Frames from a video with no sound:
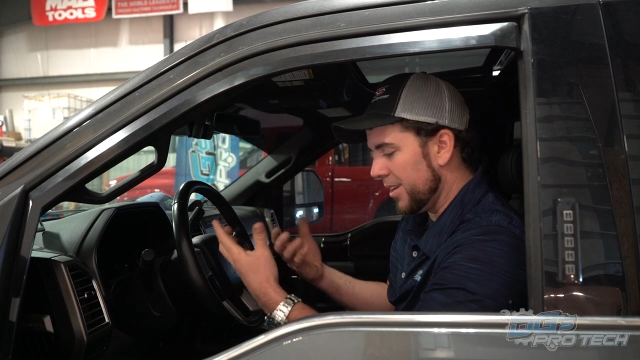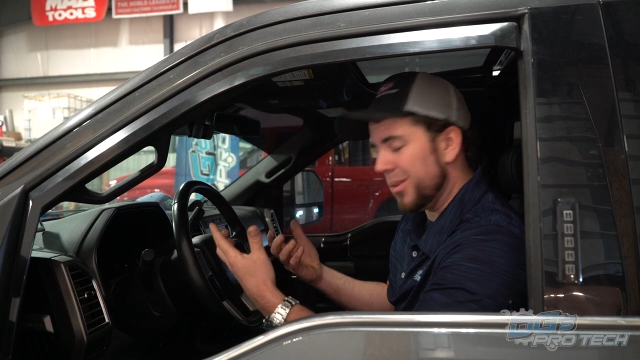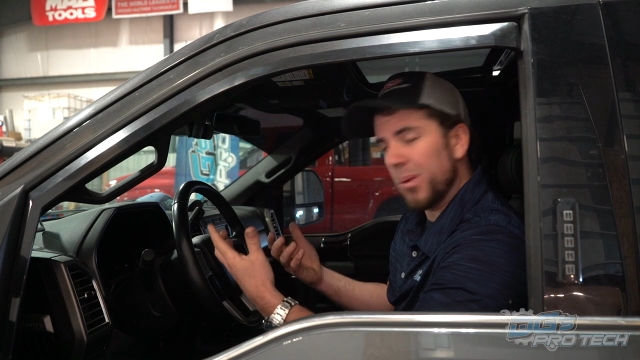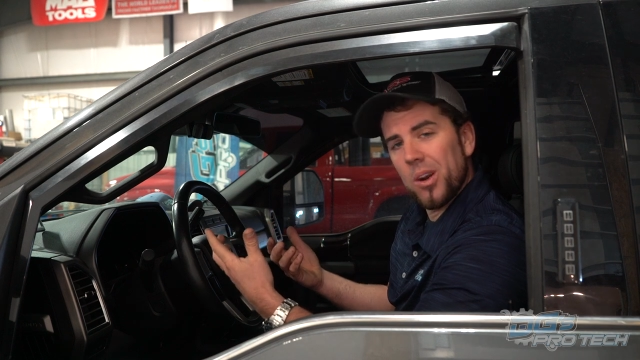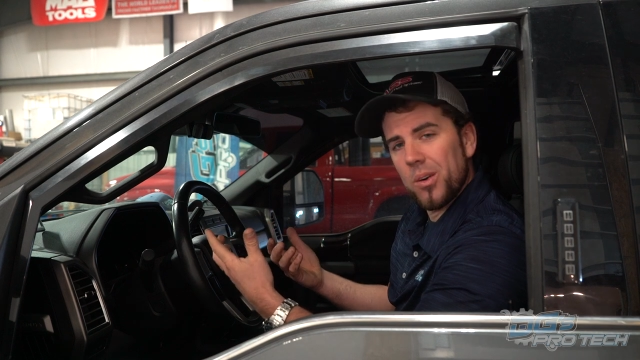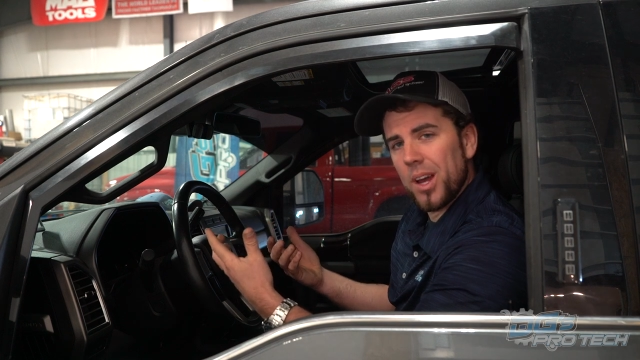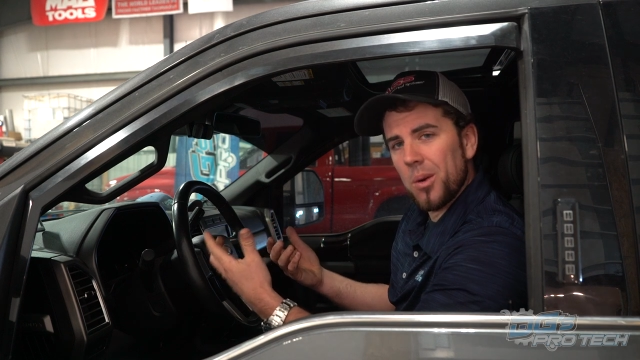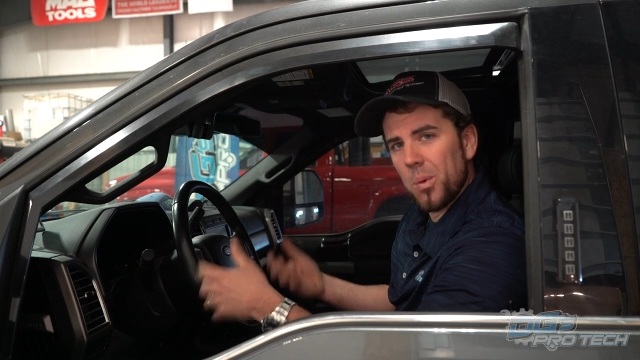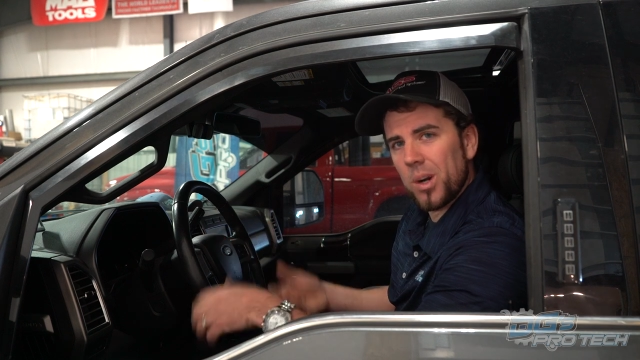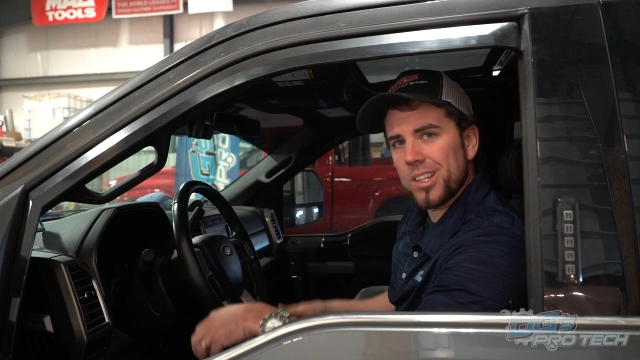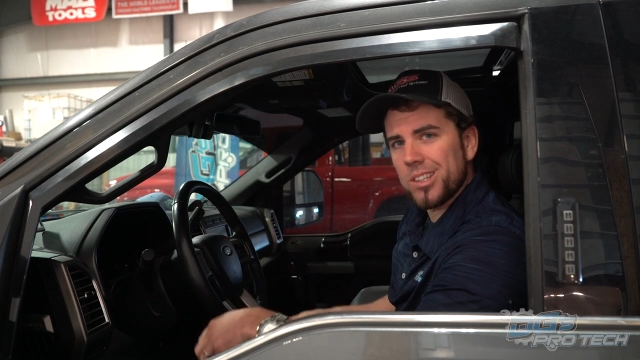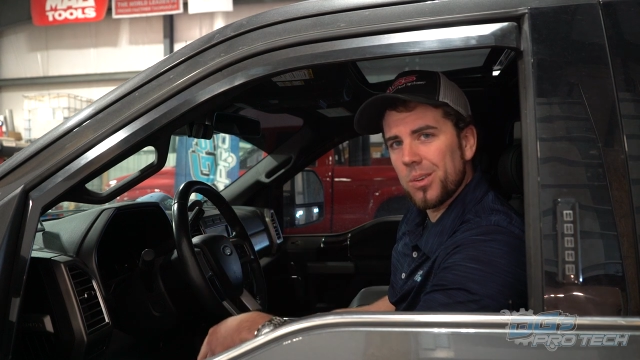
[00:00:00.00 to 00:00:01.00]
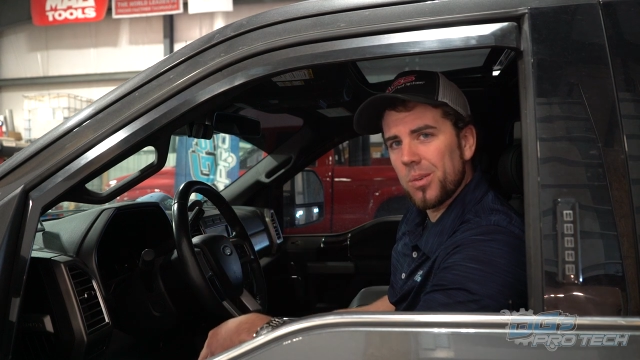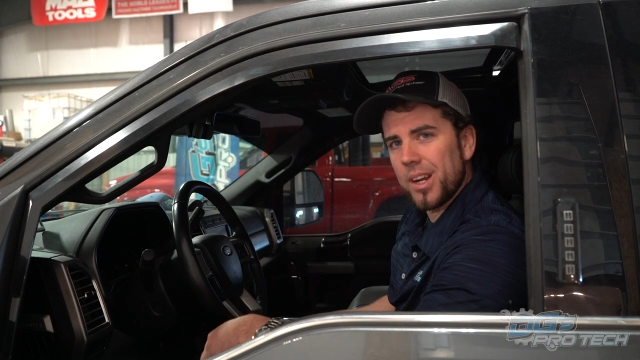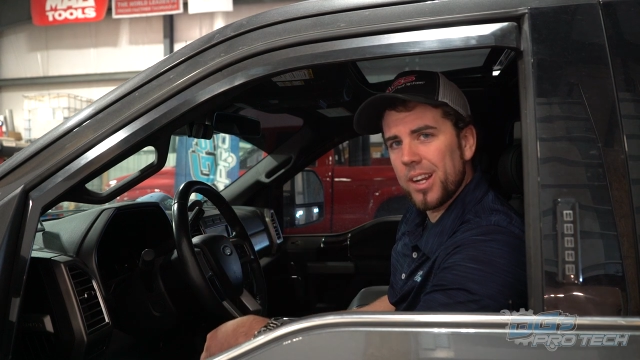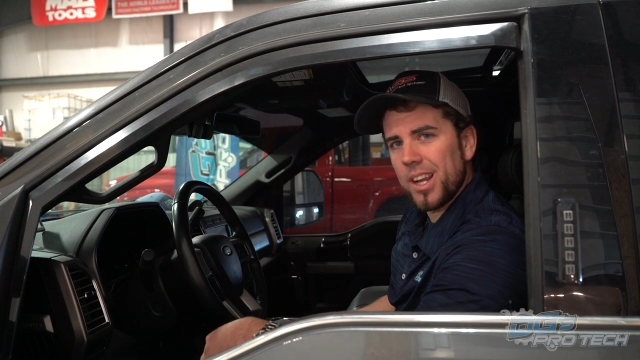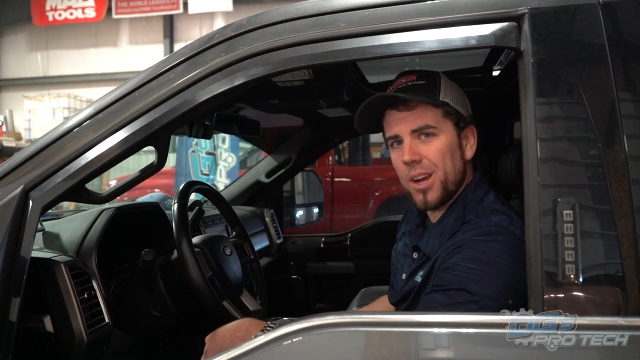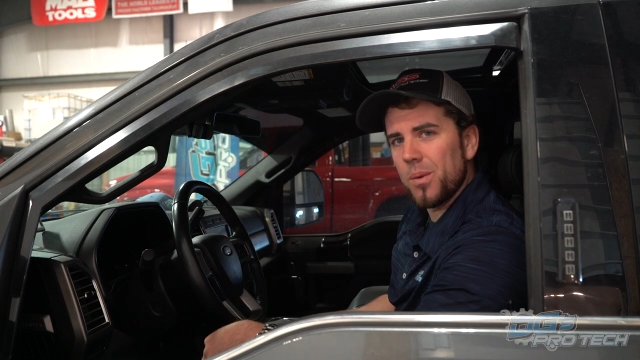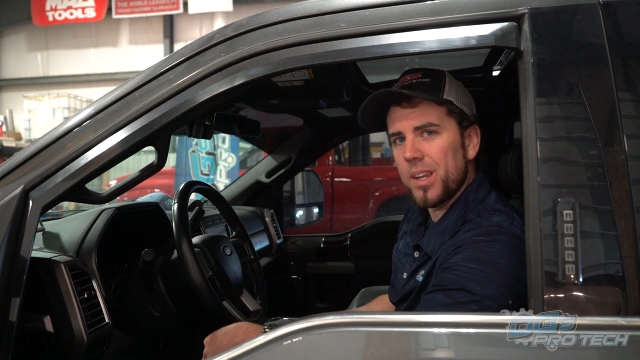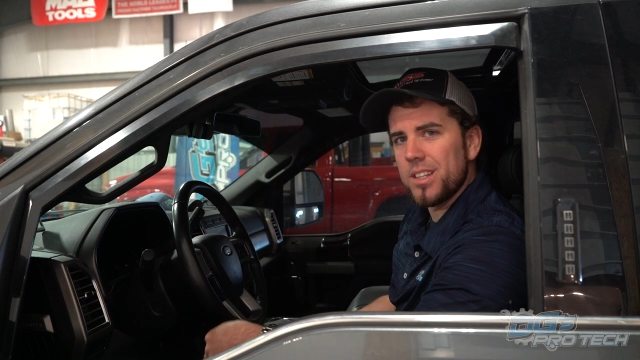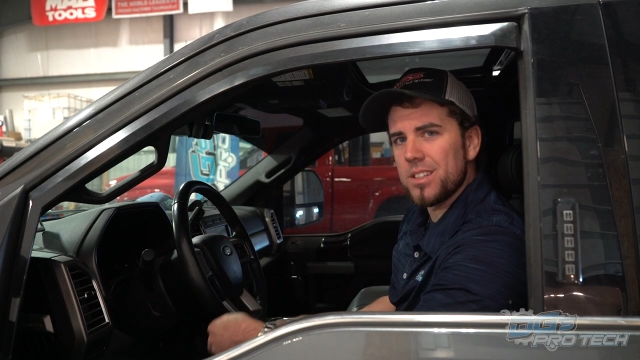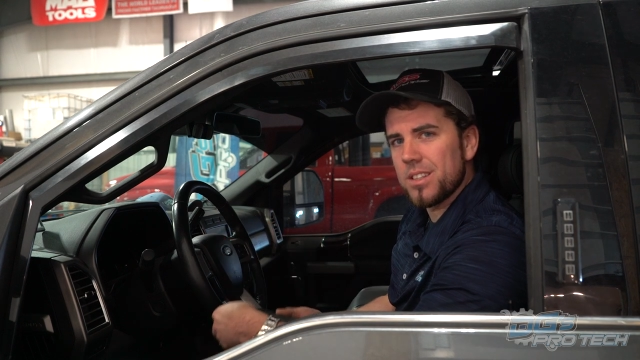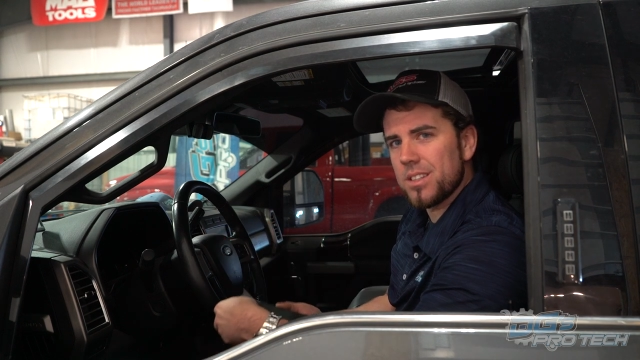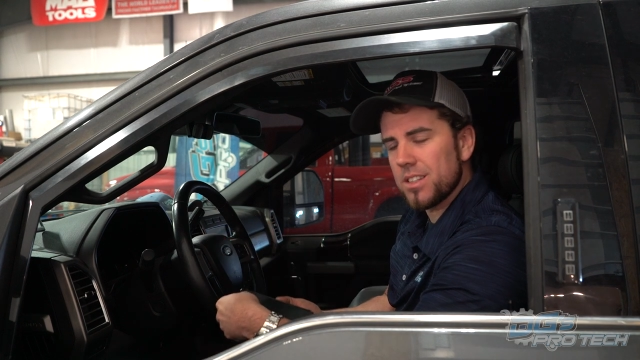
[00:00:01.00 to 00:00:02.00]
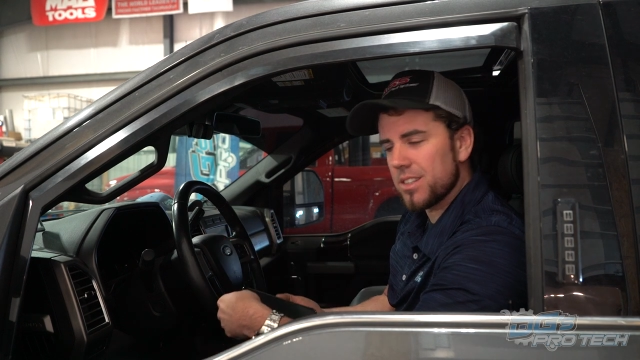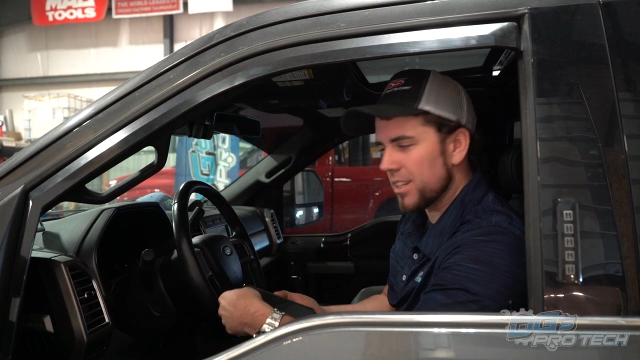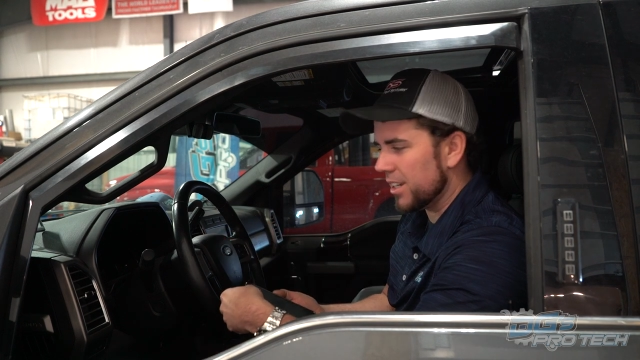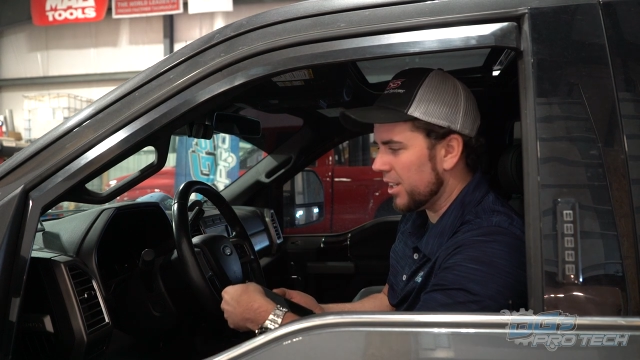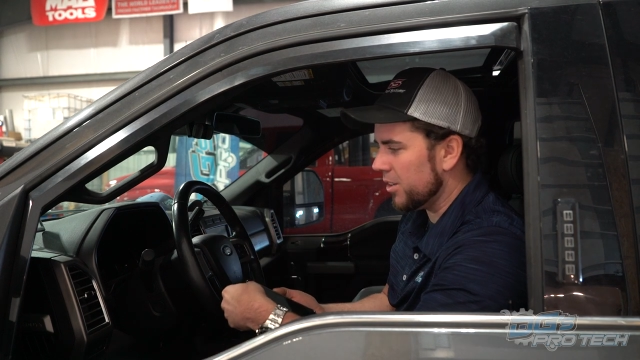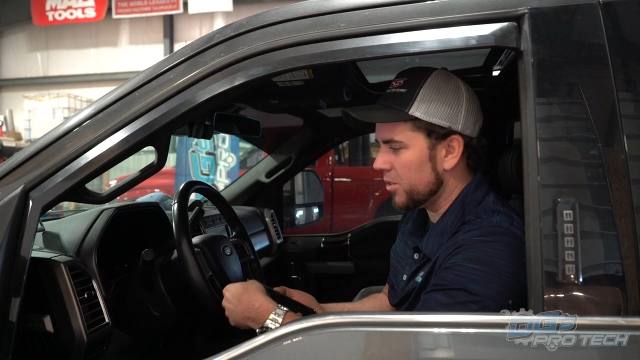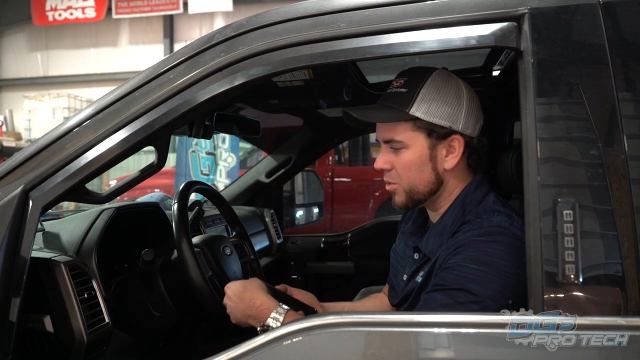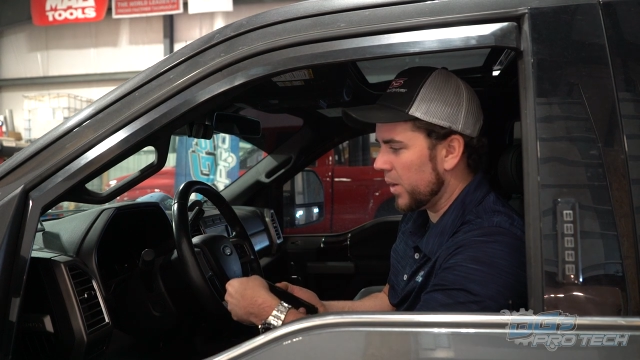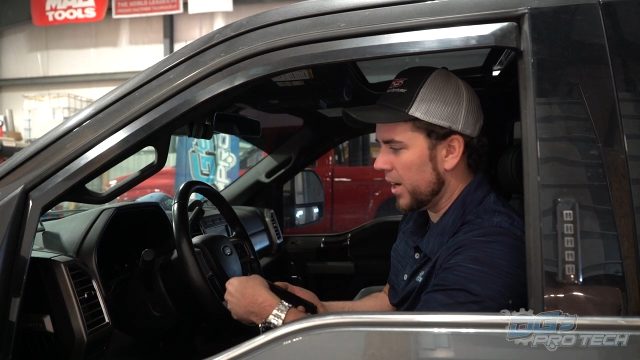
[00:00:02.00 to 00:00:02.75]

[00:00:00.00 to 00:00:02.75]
You wanna know how to work it though, right? How easy is this thing to use?